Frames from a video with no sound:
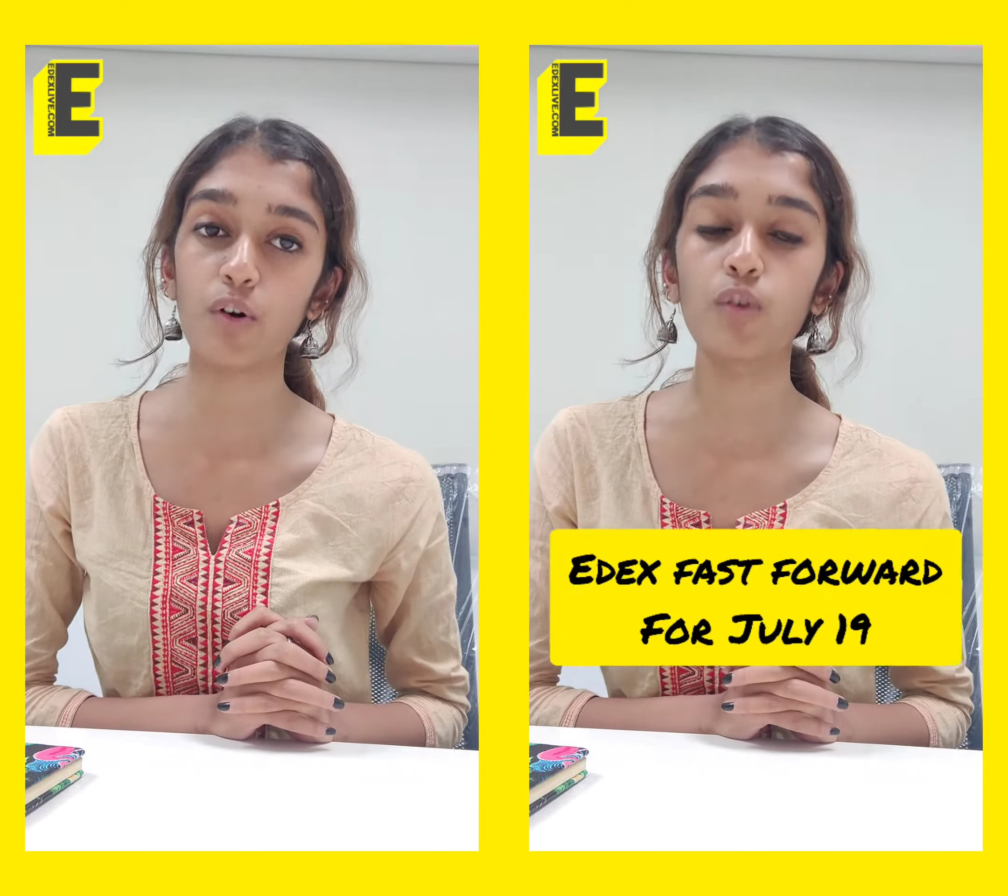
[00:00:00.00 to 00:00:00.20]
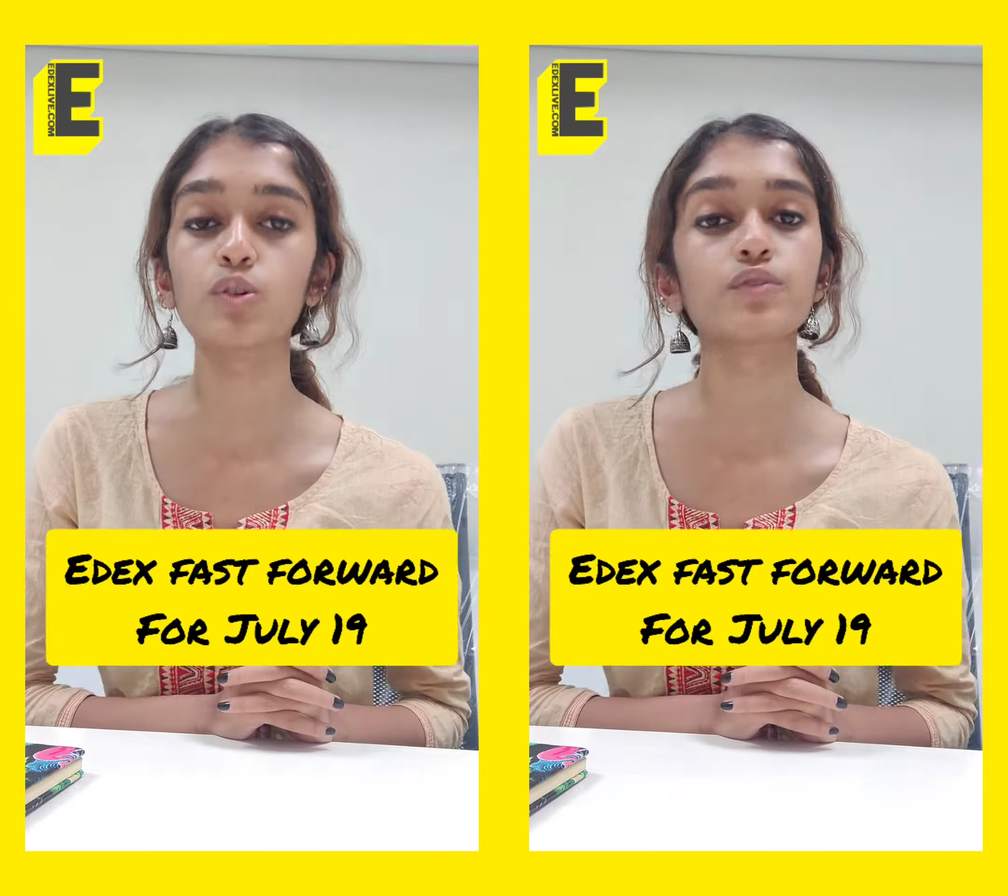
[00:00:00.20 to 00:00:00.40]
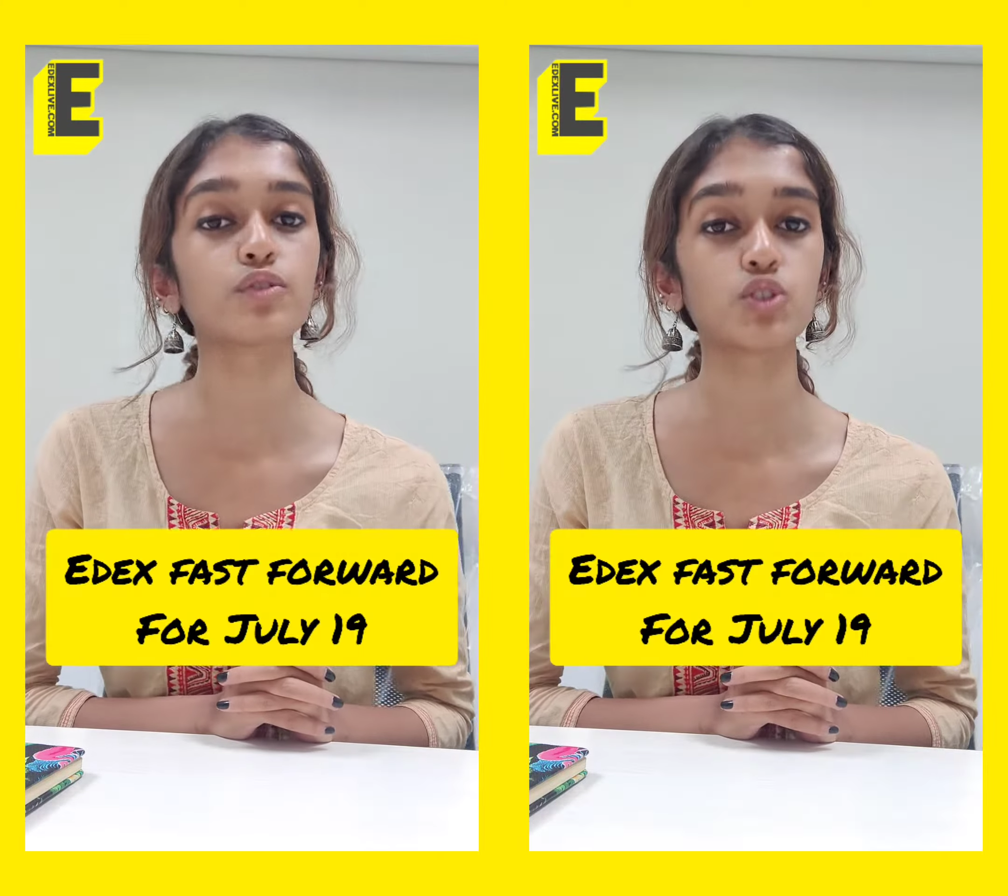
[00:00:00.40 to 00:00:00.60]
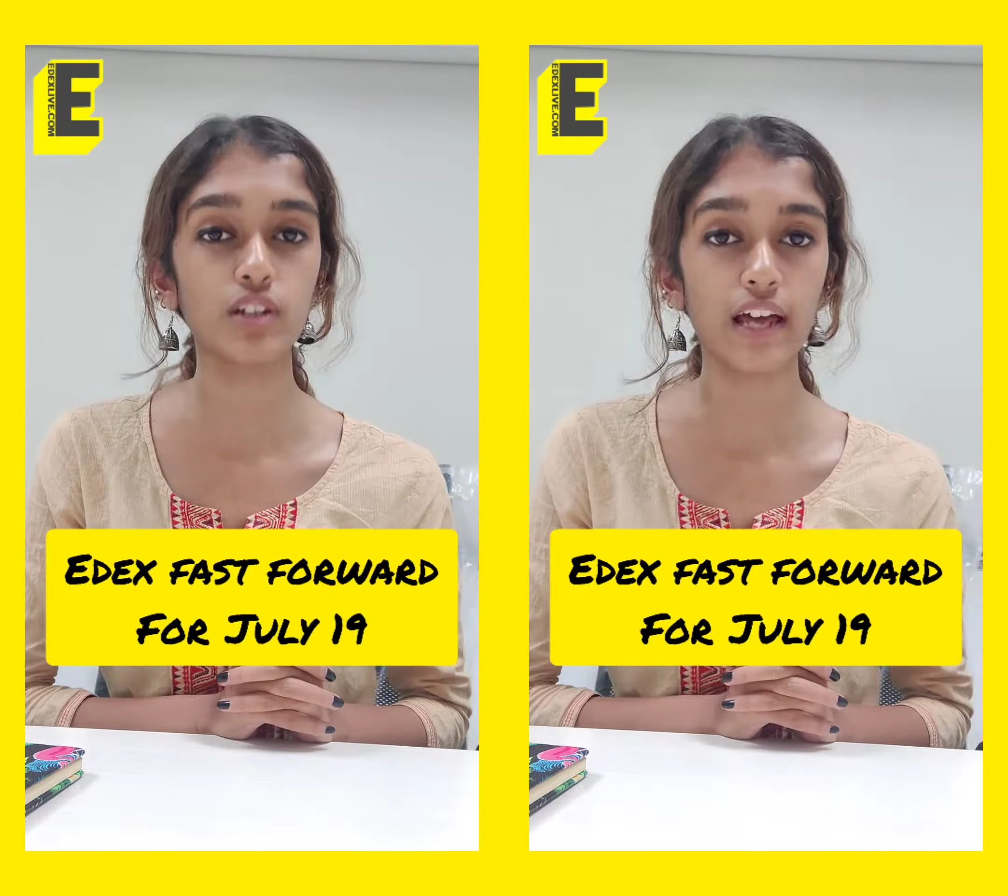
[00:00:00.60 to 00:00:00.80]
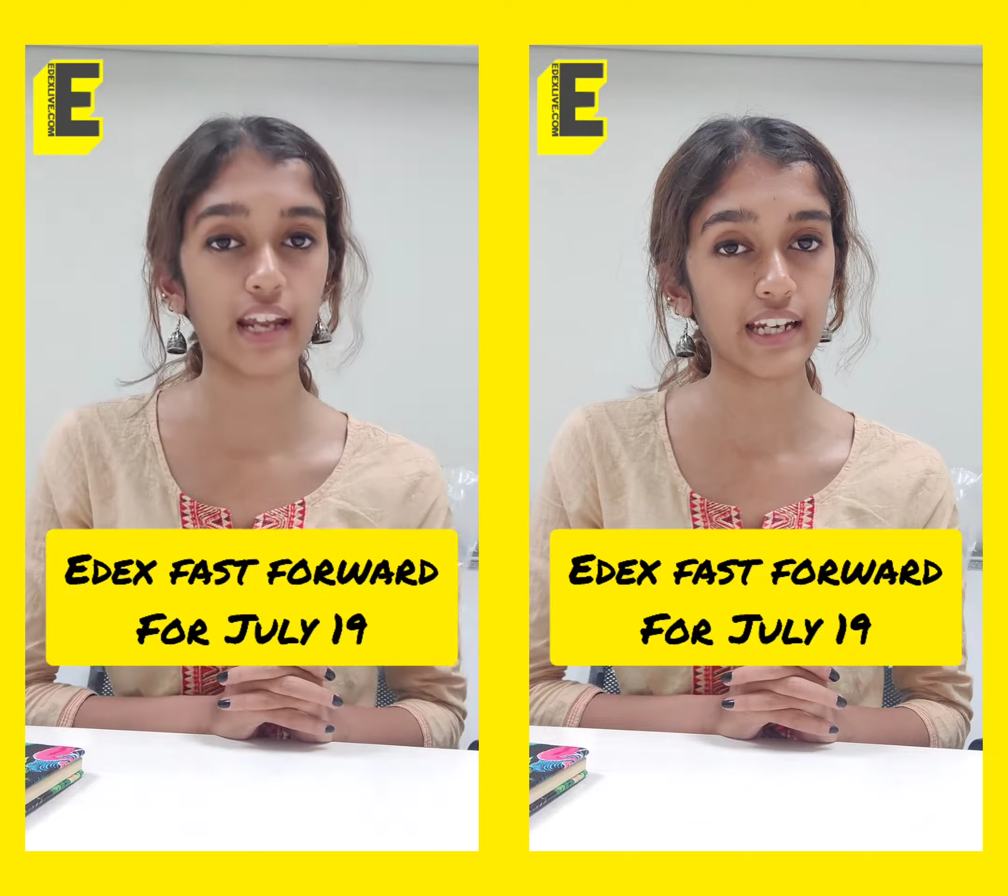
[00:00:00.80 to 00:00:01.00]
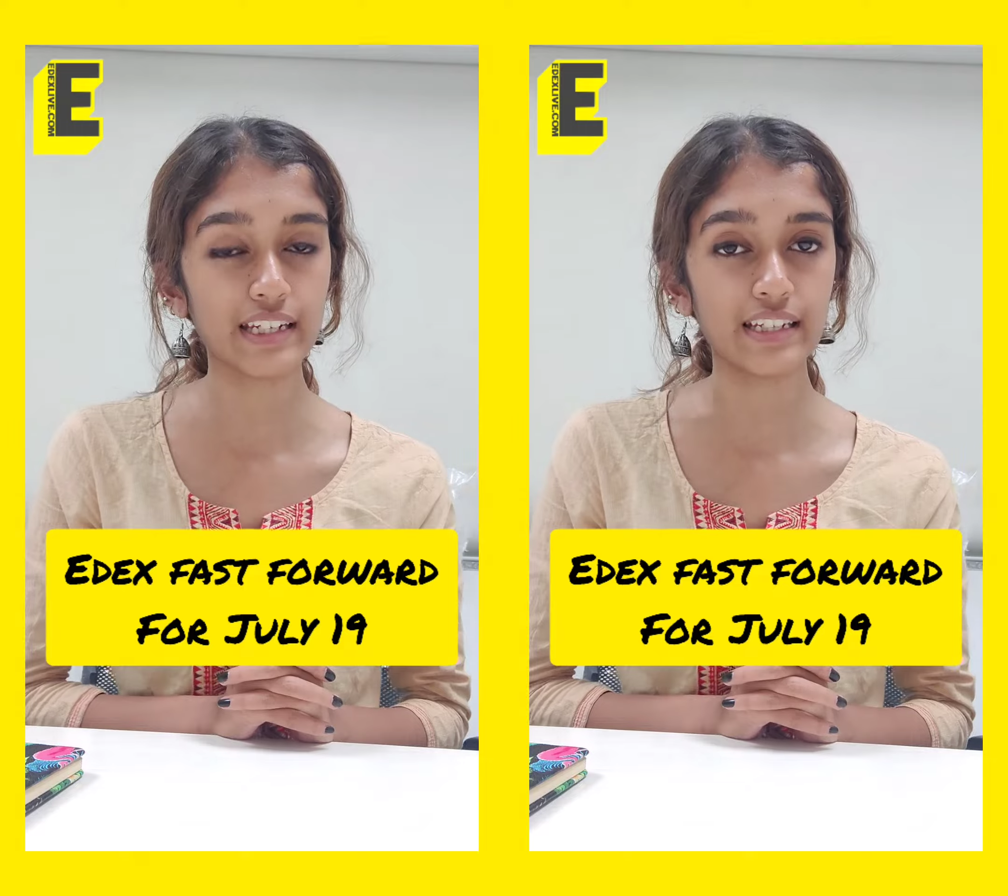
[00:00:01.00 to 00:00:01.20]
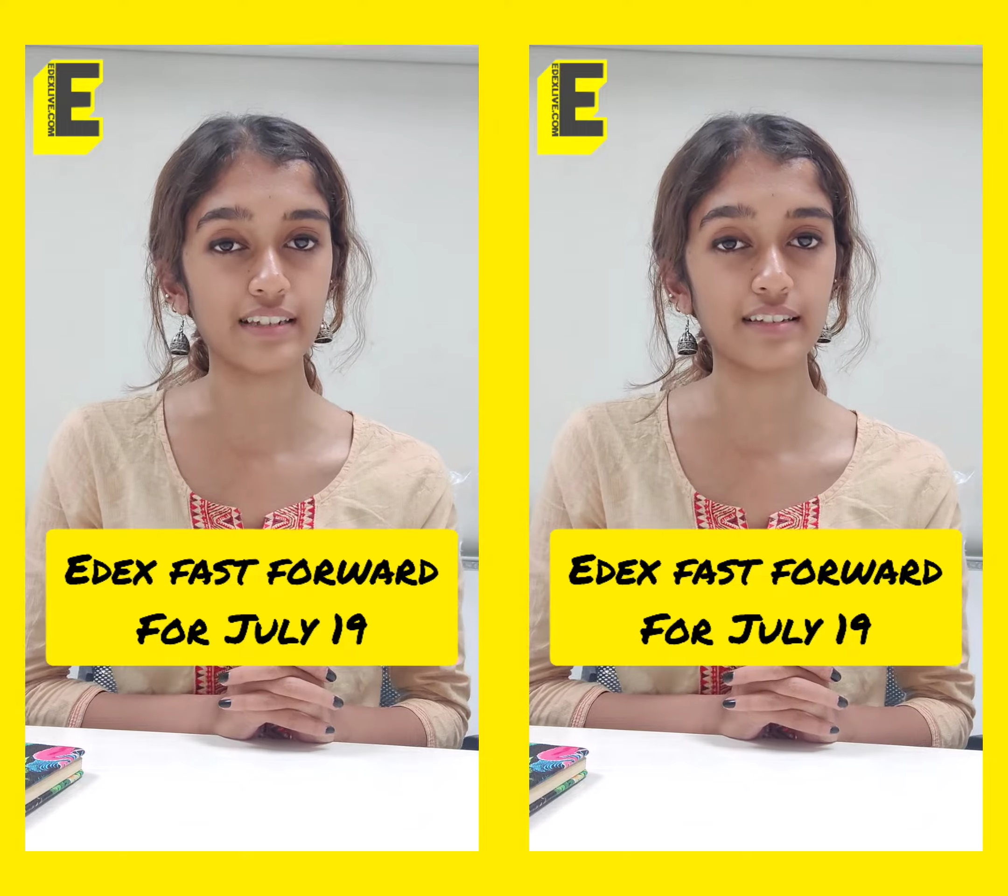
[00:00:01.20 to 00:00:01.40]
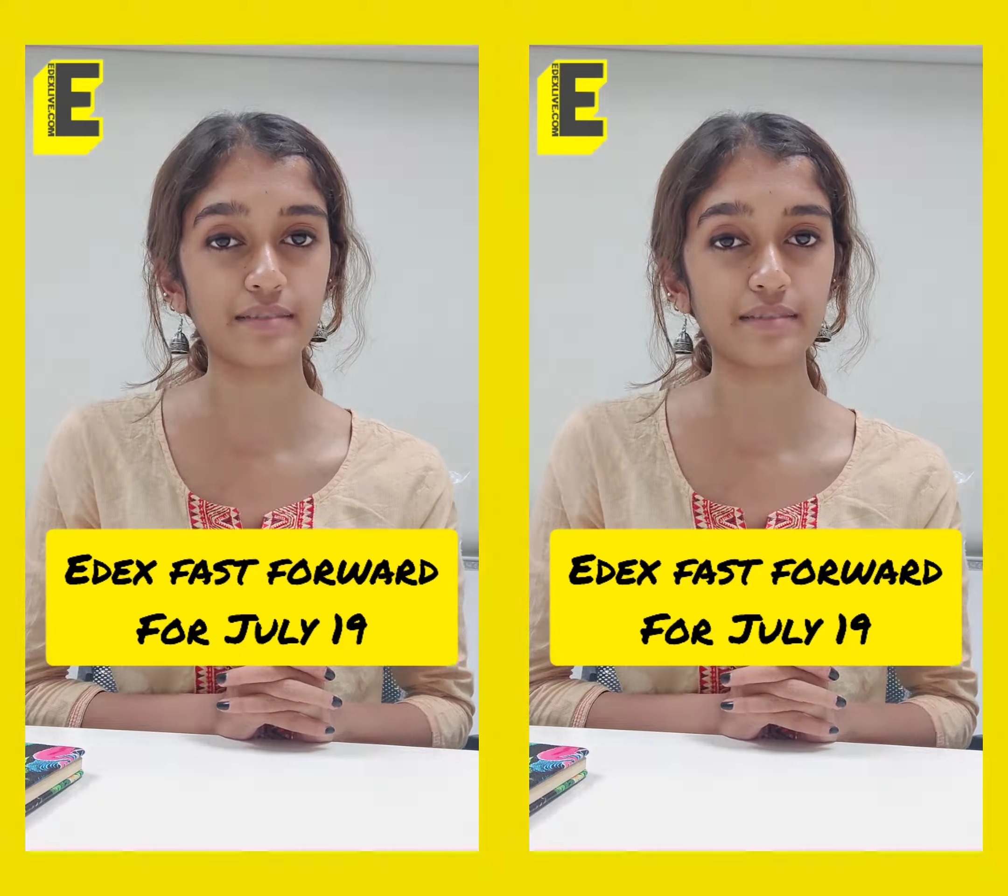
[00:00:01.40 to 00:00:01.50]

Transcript: Forward for July 19.